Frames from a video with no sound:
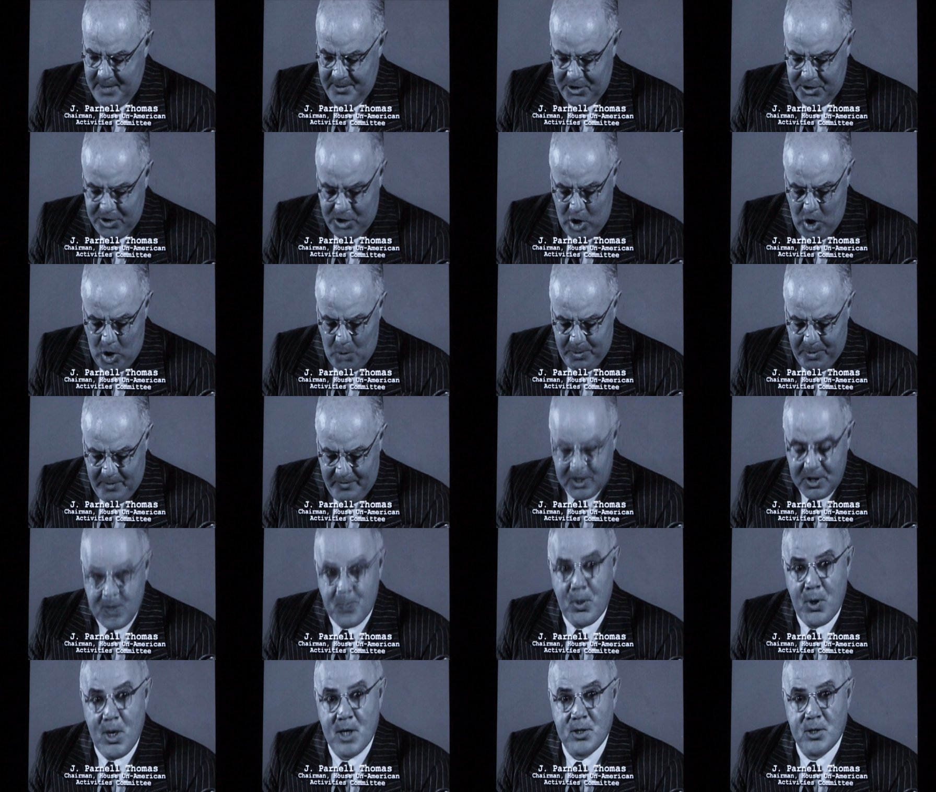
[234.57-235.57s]
and the scope
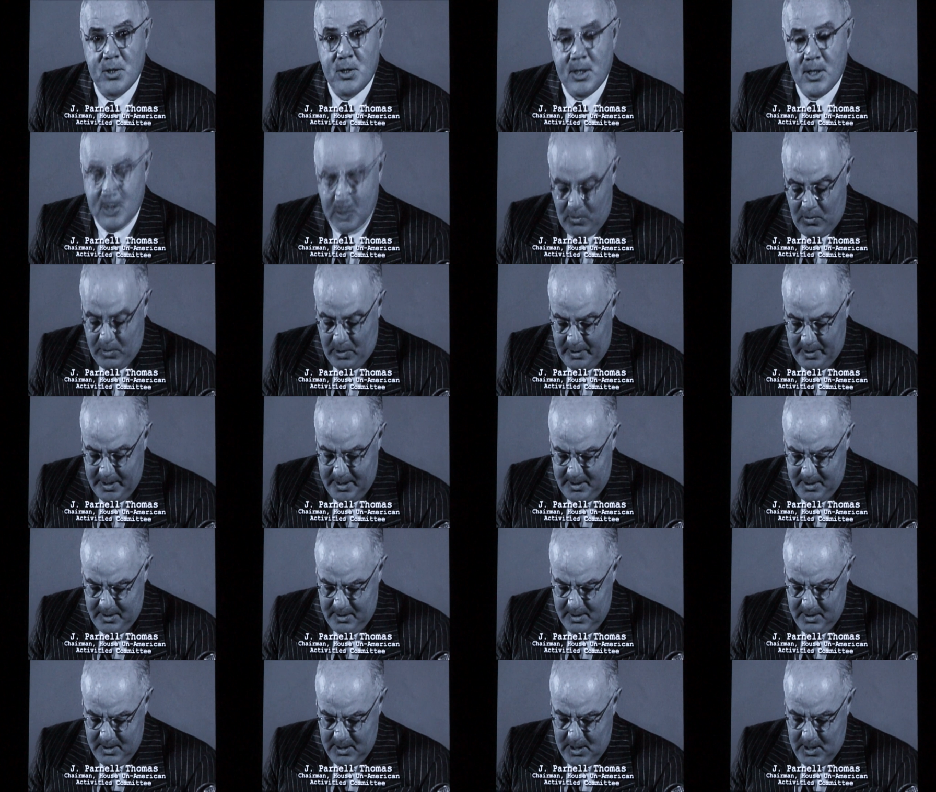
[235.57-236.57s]
of its present
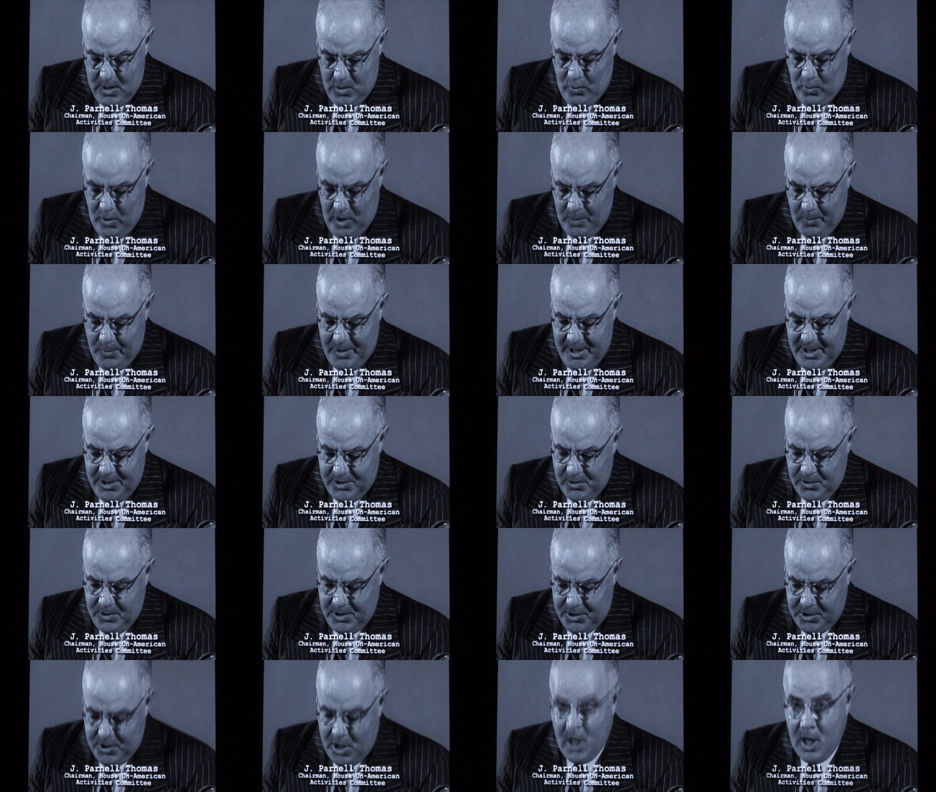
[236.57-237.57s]
inquiry will
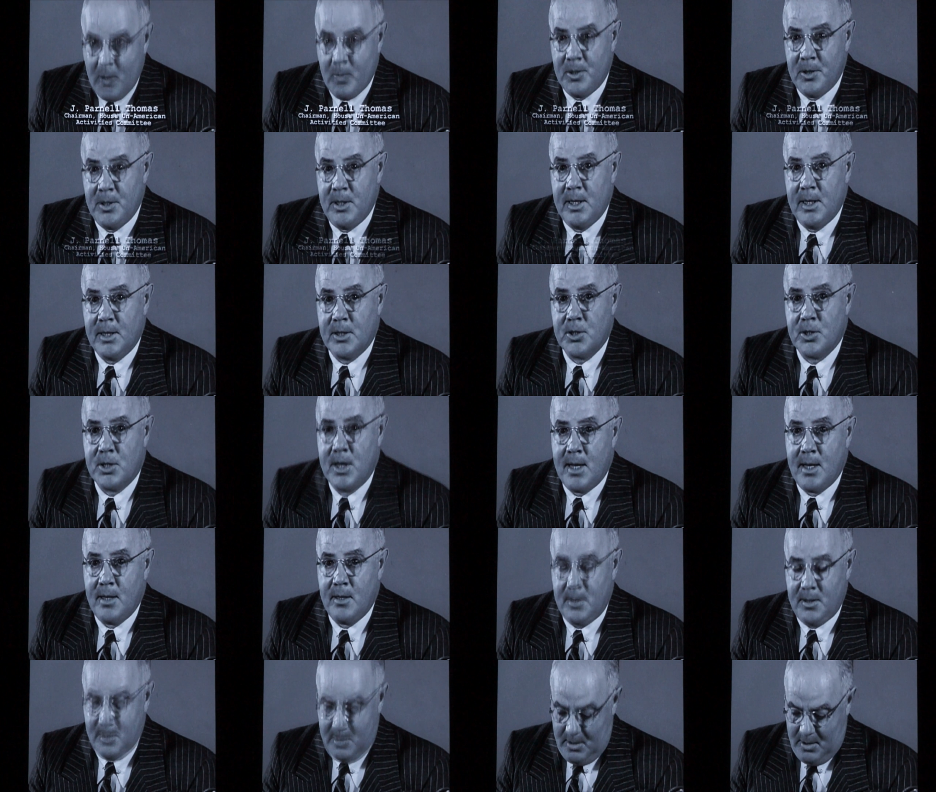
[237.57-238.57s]
be to determine the
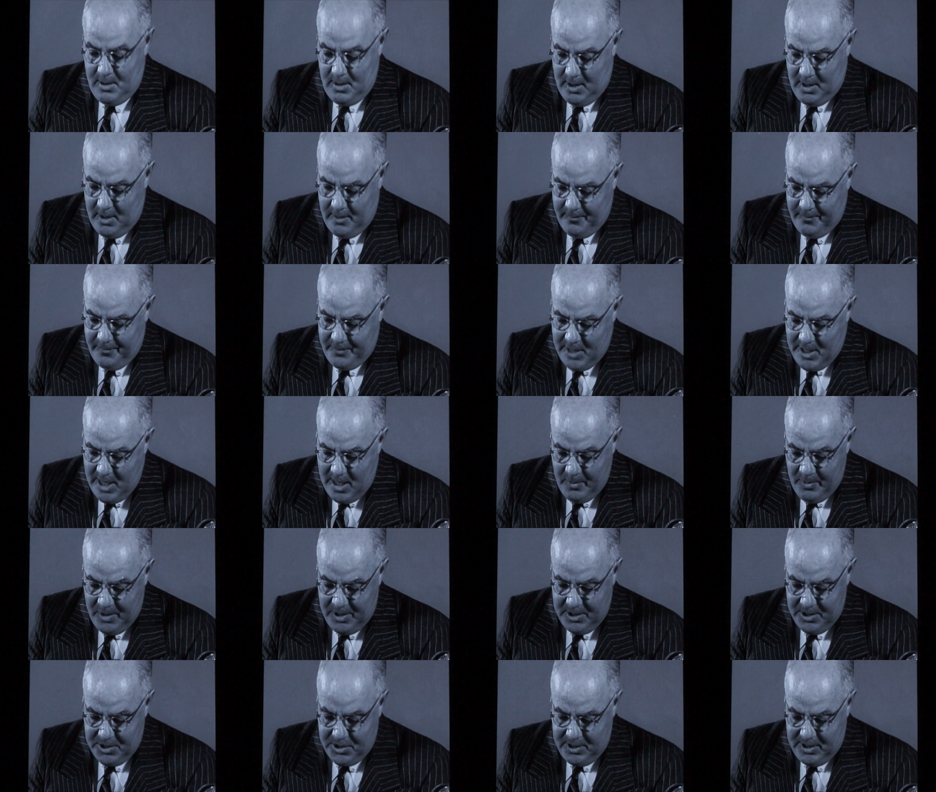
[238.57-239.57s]
extent of
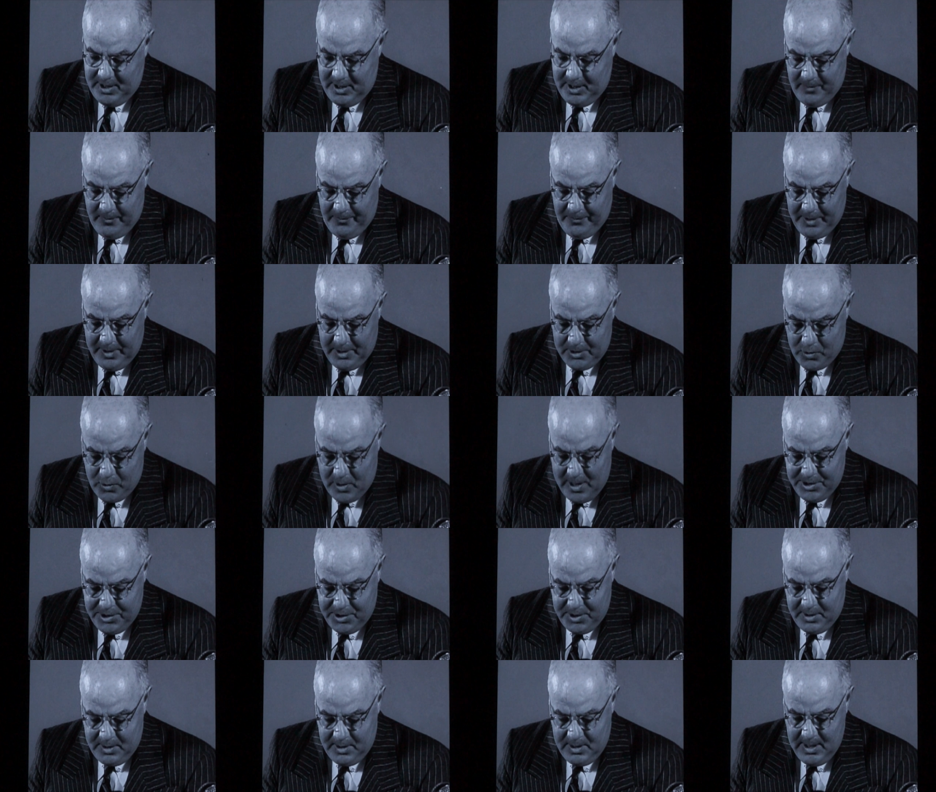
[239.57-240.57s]
communist
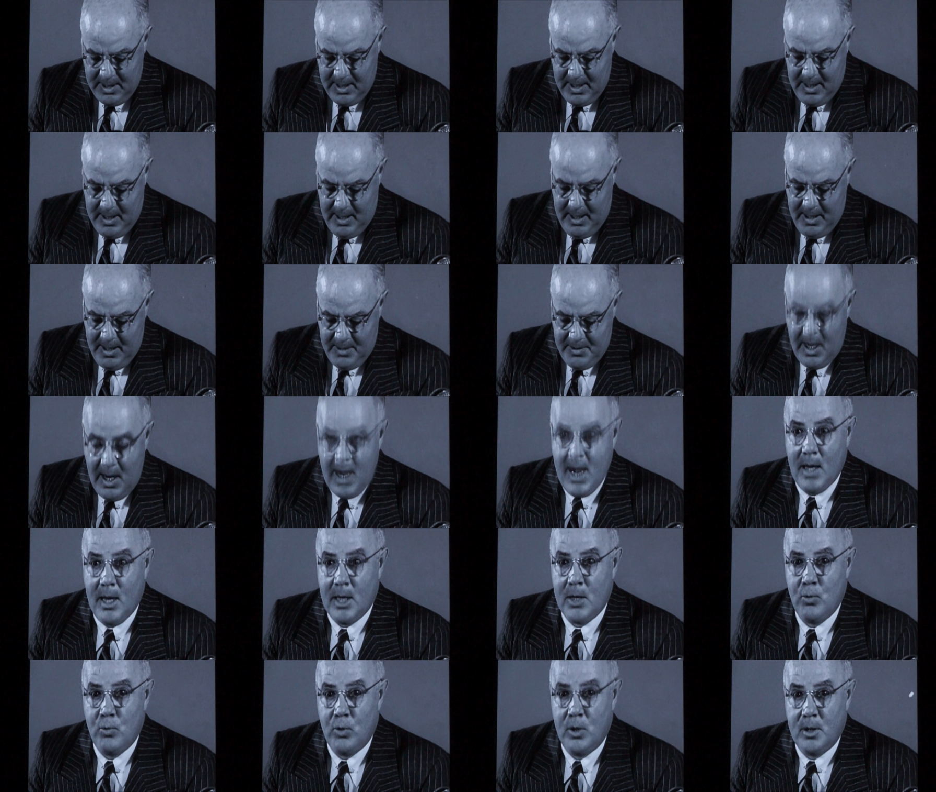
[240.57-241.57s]
infiltration in the
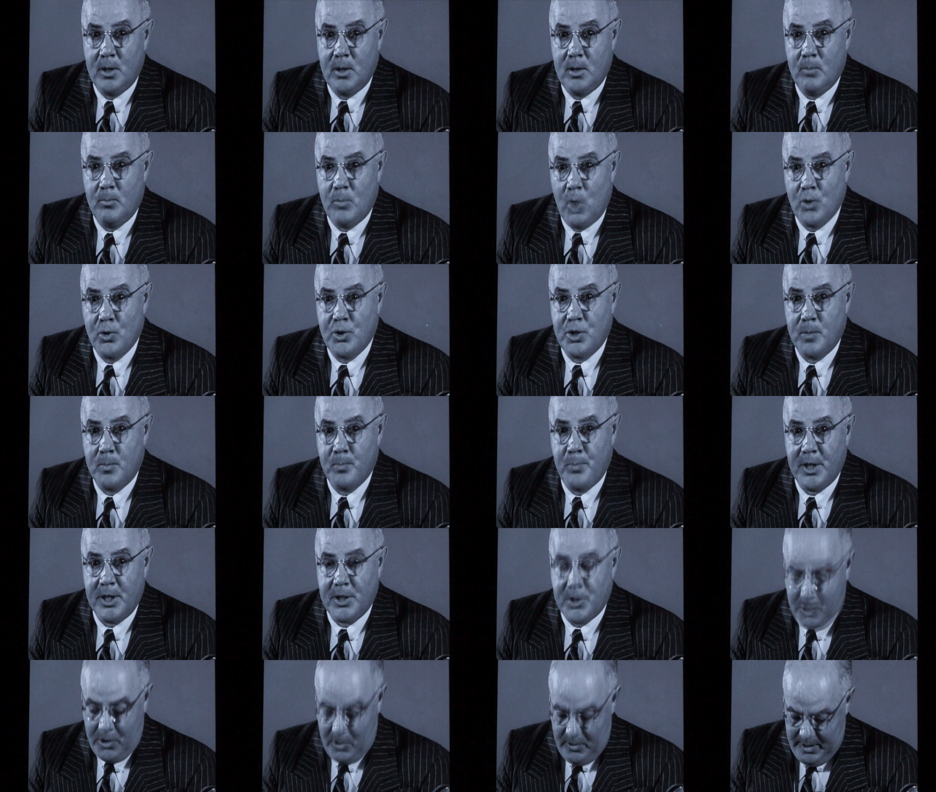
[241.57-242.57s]
Hollywood
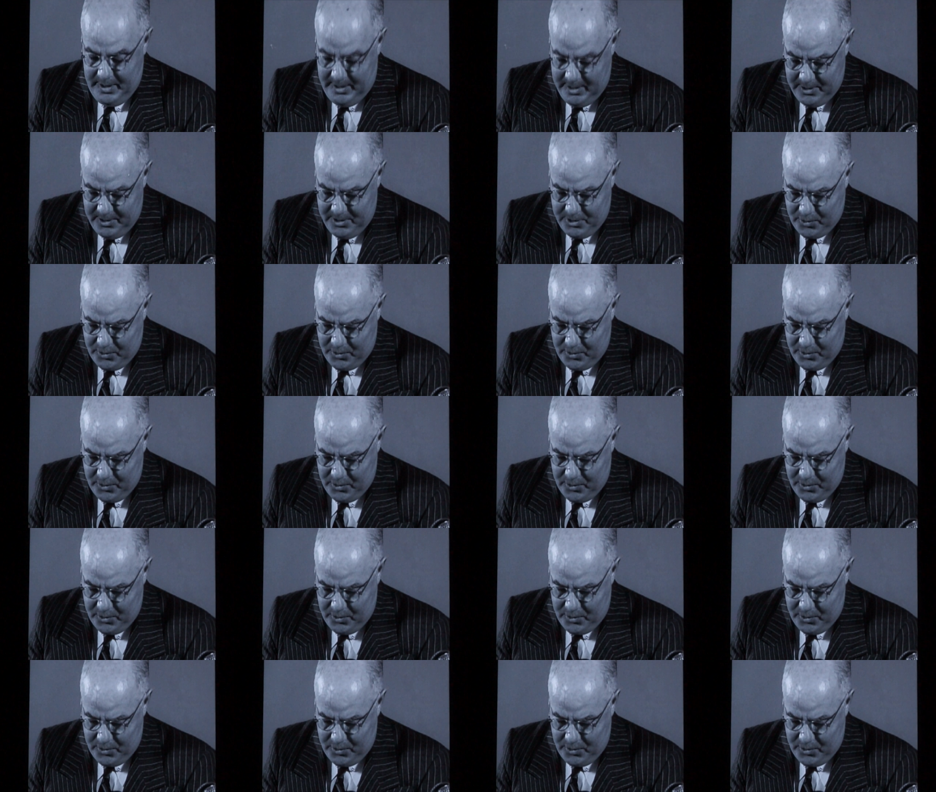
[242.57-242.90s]
motion picture